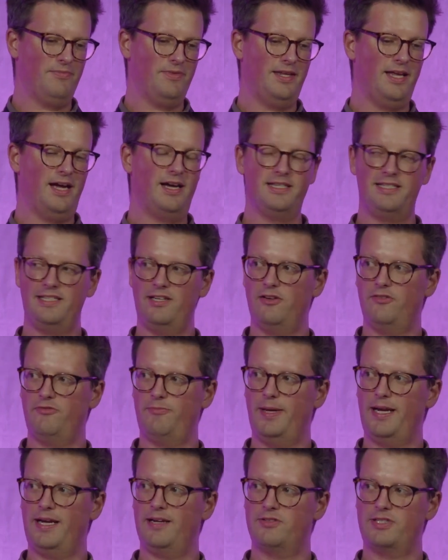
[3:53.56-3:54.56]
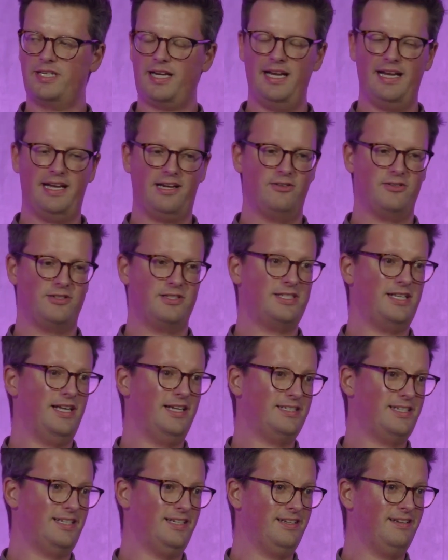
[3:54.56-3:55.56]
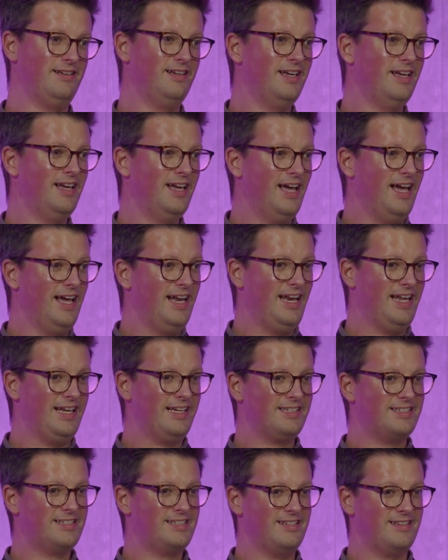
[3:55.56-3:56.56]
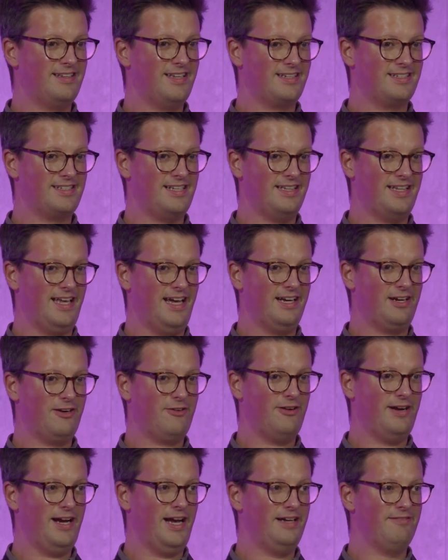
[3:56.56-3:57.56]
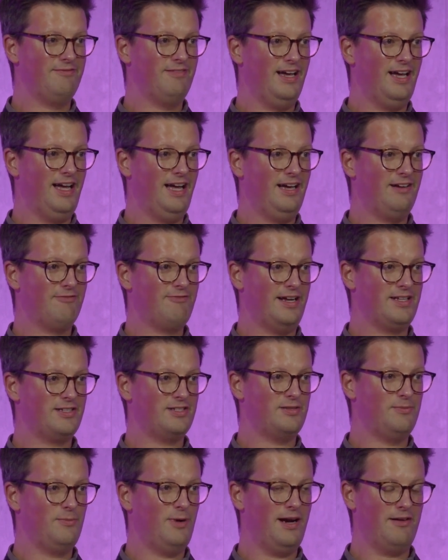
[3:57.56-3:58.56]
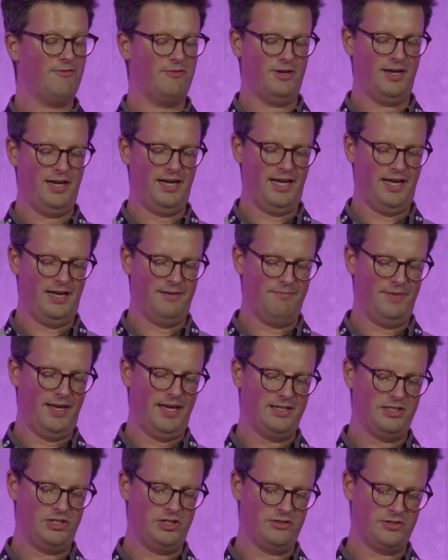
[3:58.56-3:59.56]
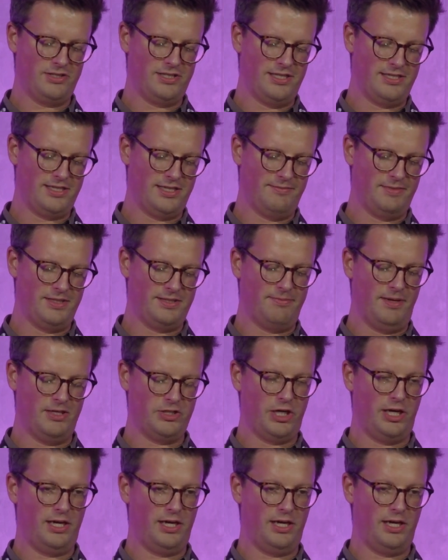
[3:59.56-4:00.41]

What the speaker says: the idea of being able to click on certain links and things like that and create ransomware into your system is much